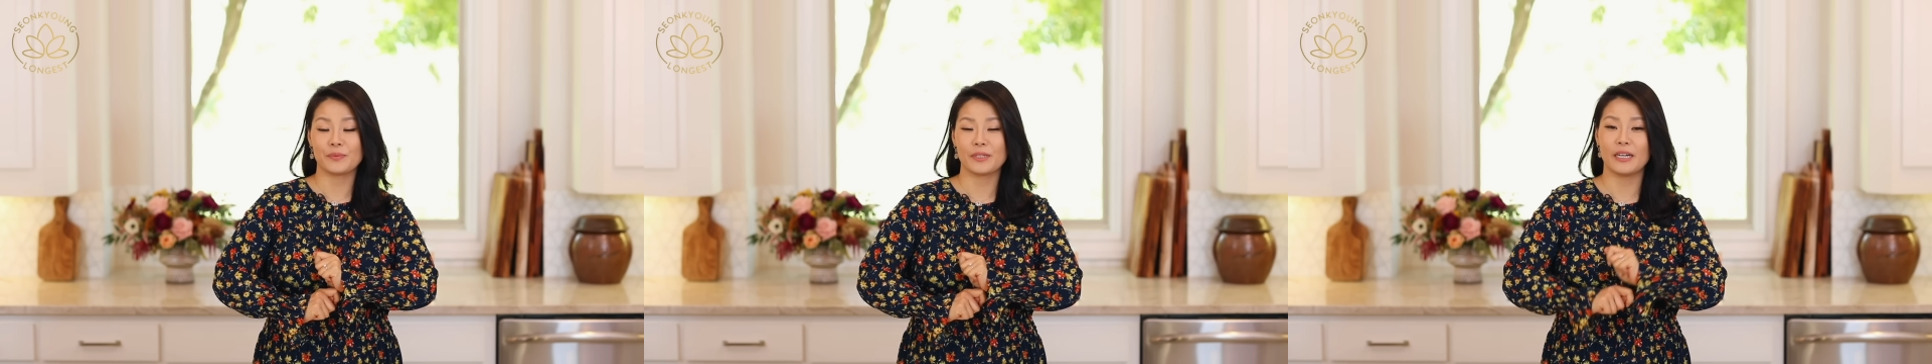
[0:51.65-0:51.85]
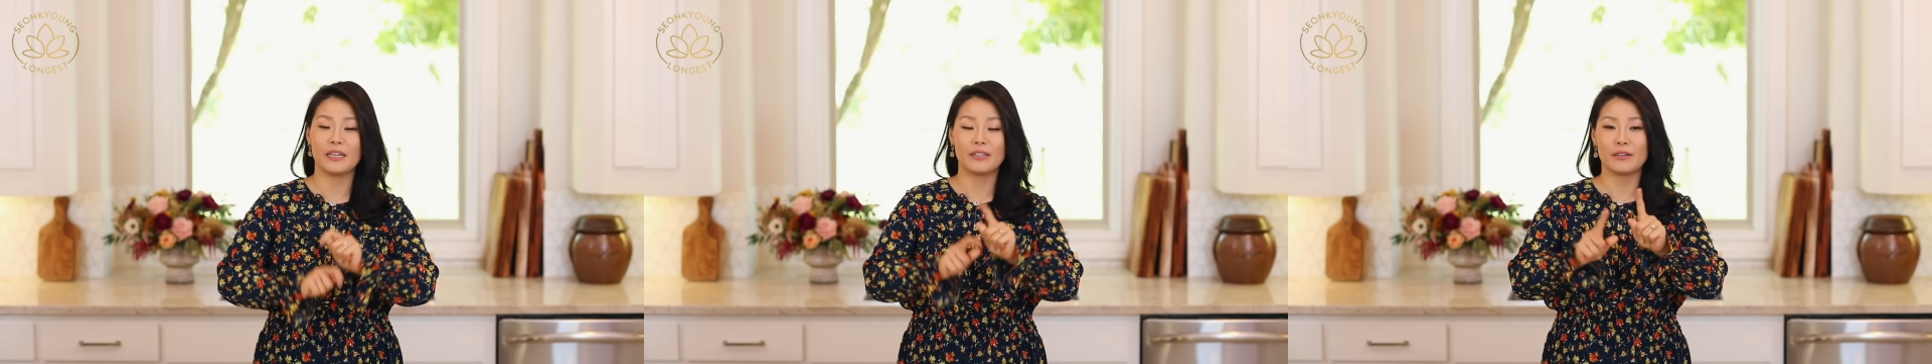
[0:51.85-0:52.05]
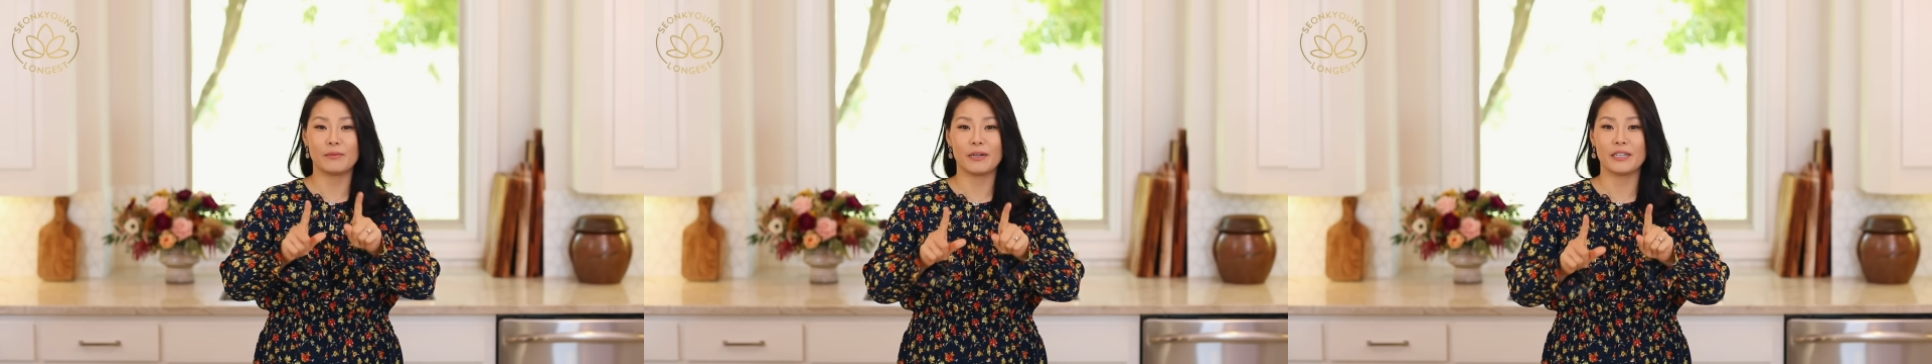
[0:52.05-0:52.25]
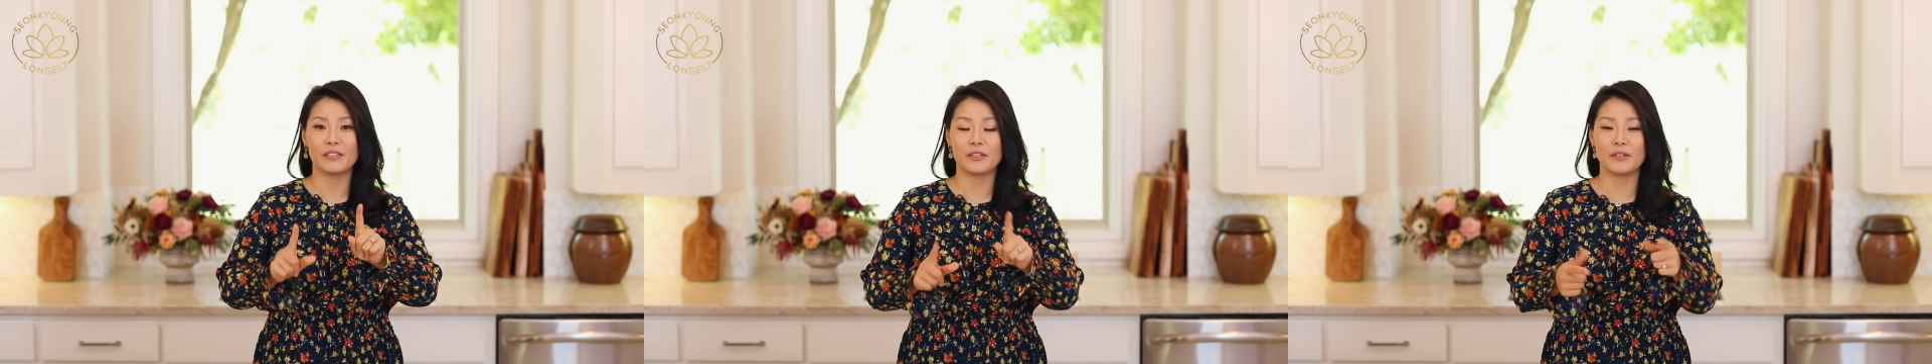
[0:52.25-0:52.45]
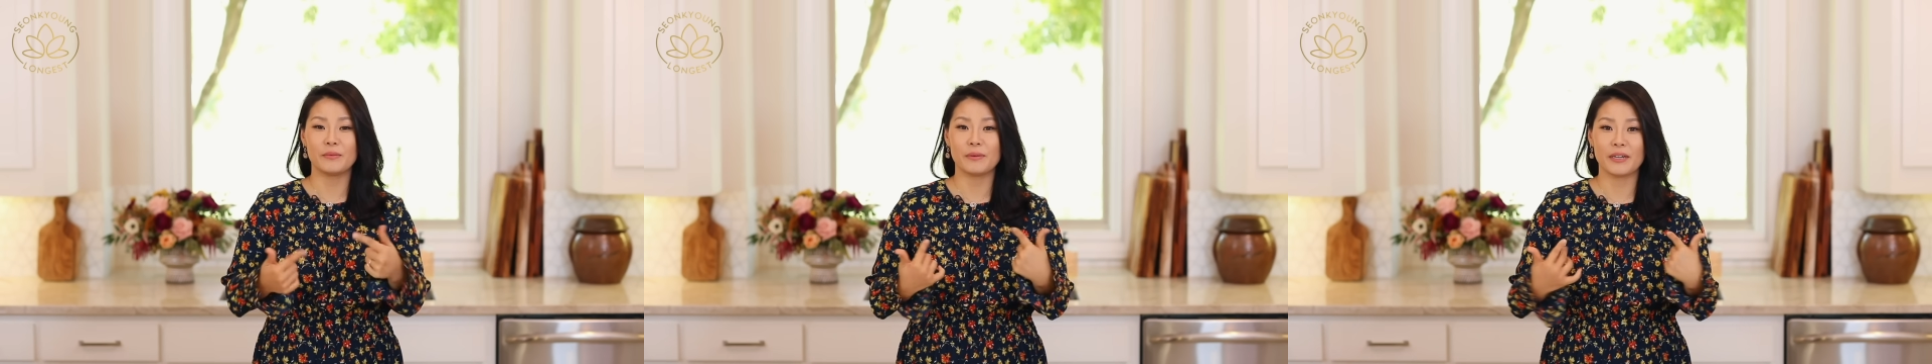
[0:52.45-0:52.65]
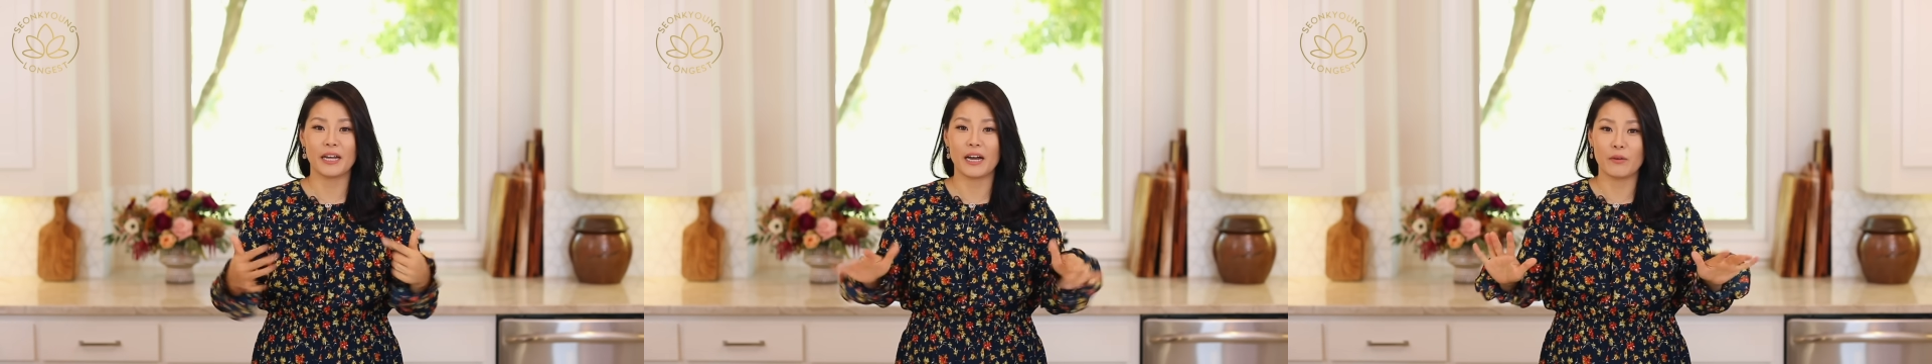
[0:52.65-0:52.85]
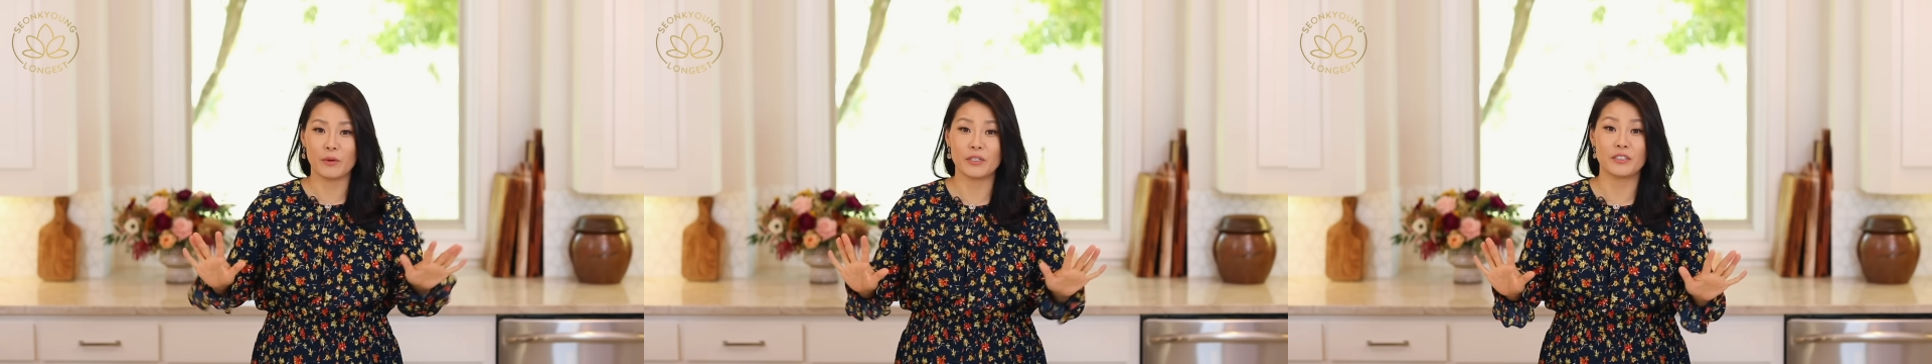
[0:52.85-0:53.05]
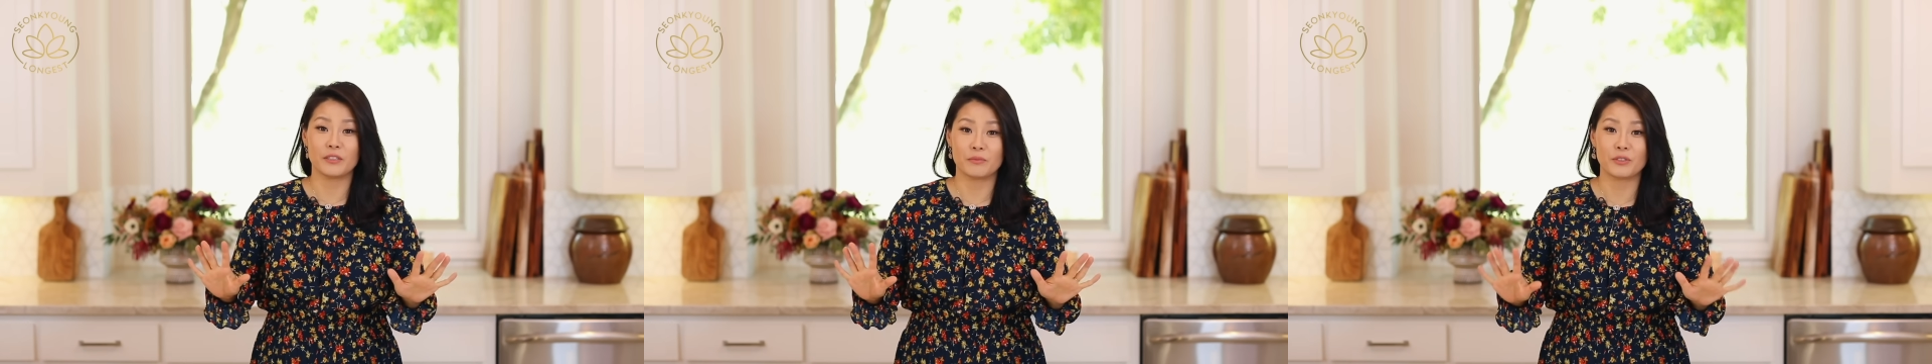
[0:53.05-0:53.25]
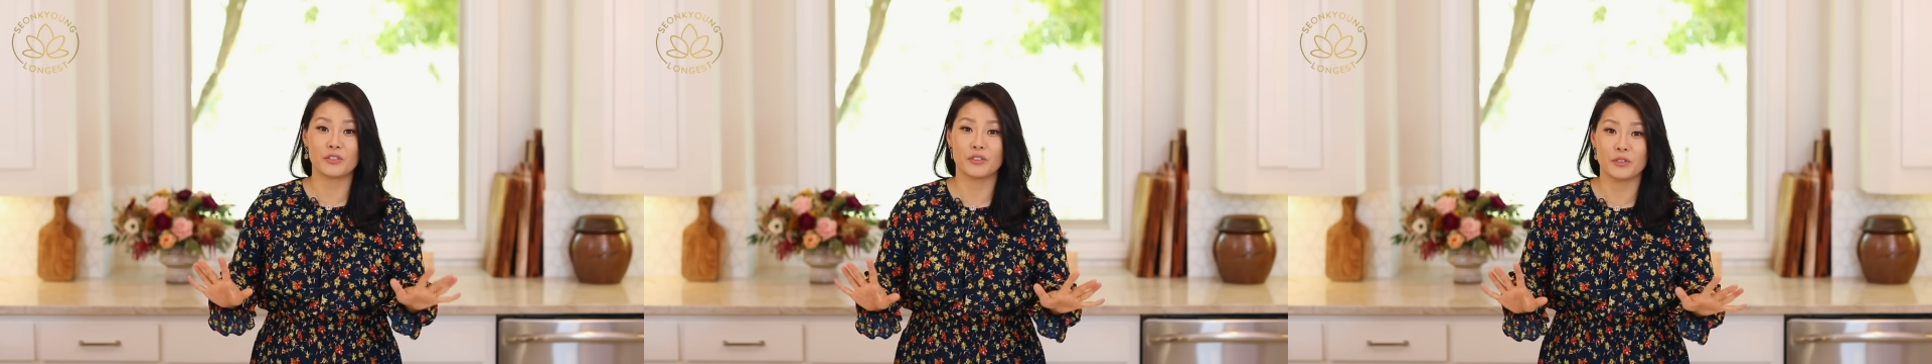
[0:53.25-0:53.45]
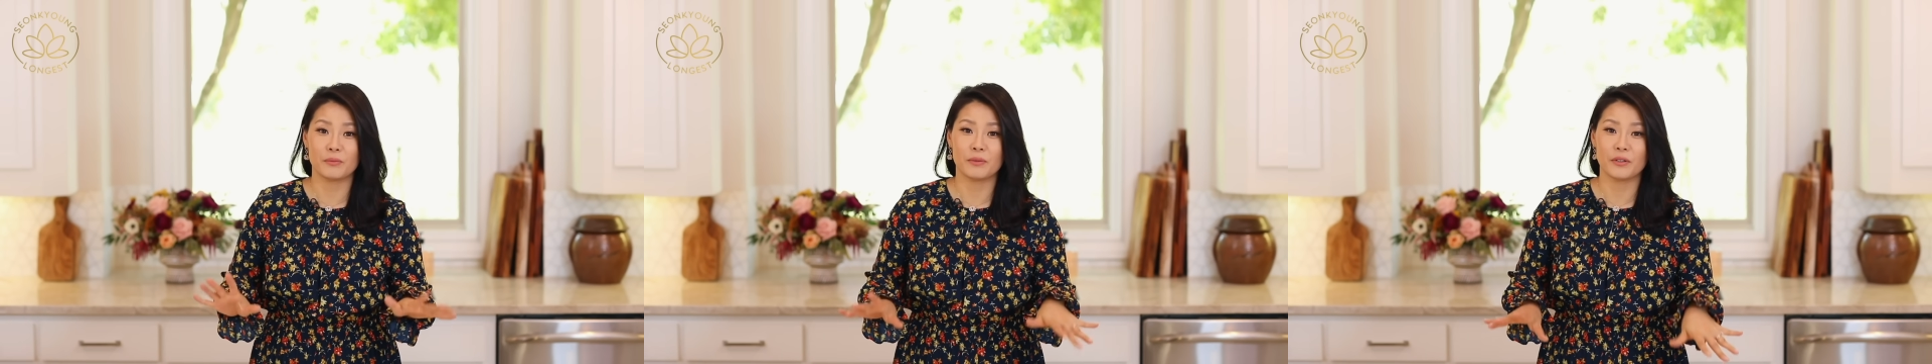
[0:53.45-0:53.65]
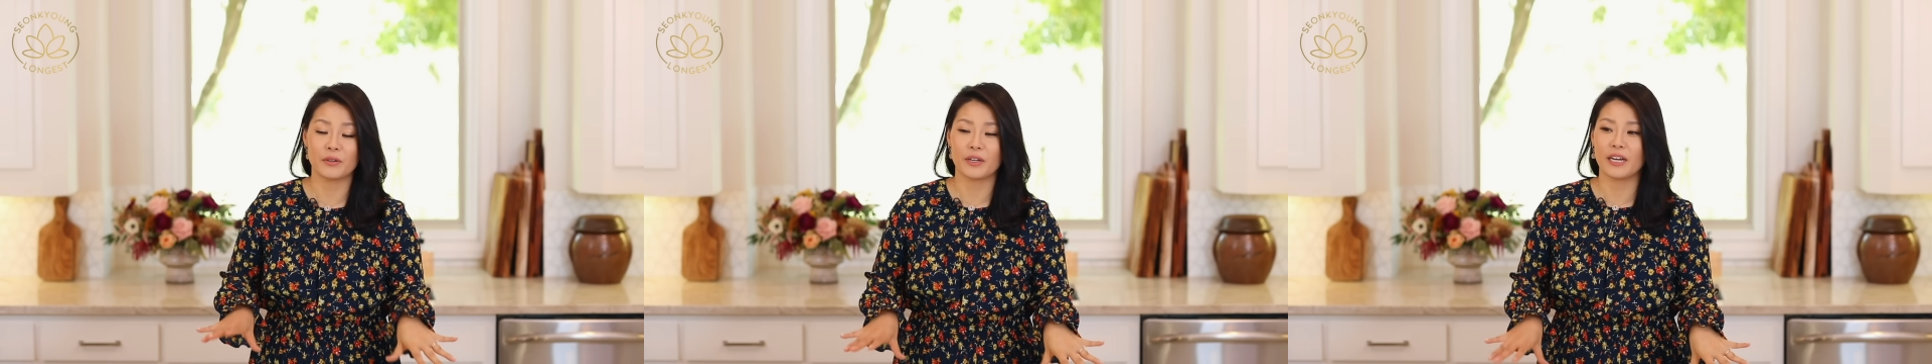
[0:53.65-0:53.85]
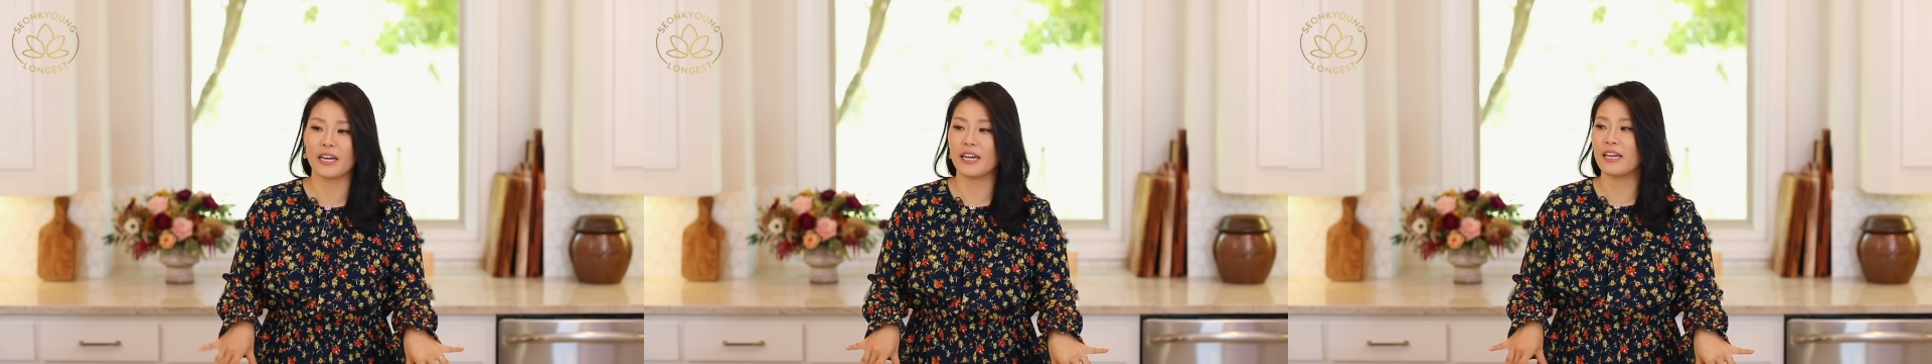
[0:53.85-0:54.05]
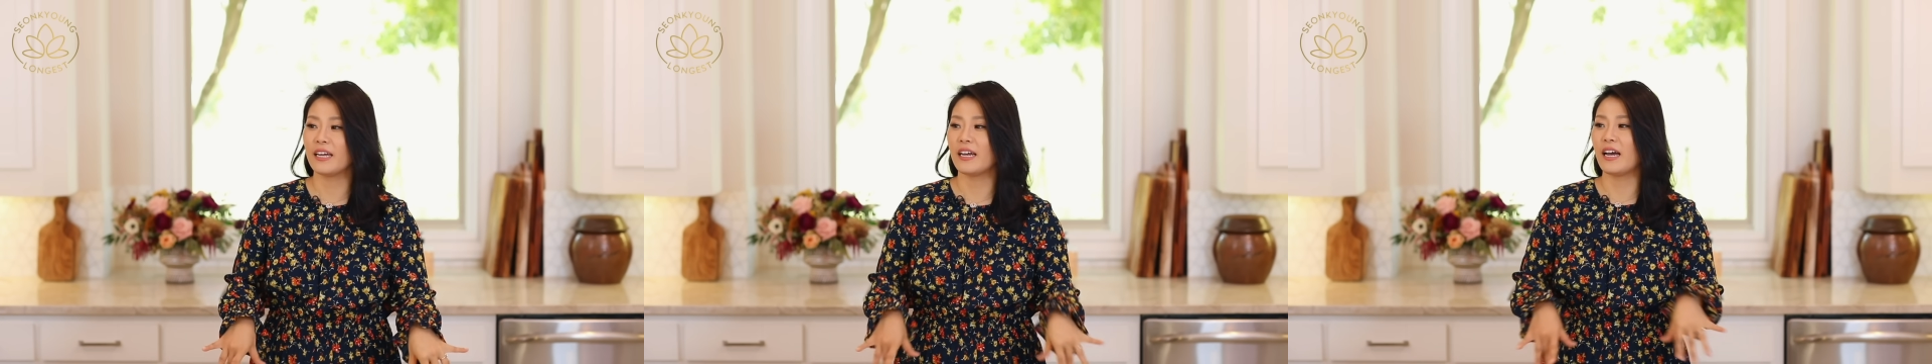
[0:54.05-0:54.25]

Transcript: I don't know about you, but I want some soup, okay?